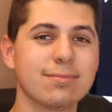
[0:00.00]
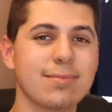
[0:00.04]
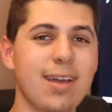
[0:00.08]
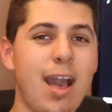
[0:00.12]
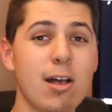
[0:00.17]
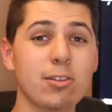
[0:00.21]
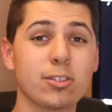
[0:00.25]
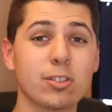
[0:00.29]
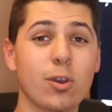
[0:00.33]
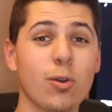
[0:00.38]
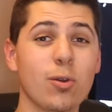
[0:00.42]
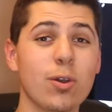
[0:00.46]

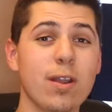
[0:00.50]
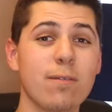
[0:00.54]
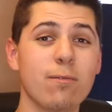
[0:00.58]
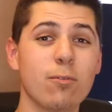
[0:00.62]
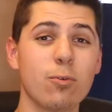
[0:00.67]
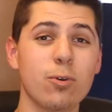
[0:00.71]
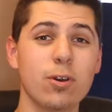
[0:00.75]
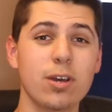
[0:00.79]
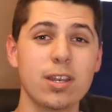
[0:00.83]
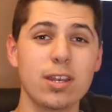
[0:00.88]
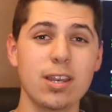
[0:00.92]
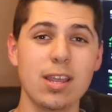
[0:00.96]
How's it going,
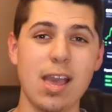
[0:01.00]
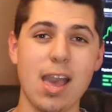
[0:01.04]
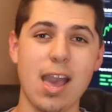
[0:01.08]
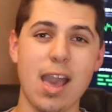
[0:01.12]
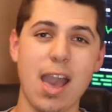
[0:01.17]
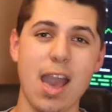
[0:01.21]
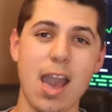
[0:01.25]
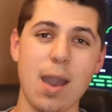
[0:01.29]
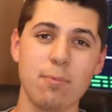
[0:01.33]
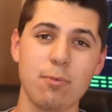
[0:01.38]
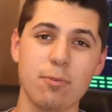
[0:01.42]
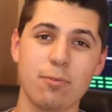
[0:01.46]
everyone?
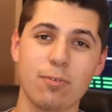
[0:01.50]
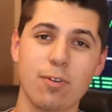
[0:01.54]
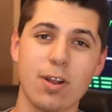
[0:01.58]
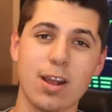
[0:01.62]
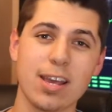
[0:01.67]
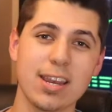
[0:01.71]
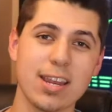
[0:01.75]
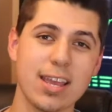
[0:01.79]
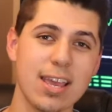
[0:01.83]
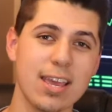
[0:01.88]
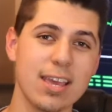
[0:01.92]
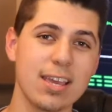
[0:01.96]
Happy
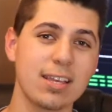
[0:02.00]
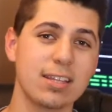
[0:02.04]
Friday.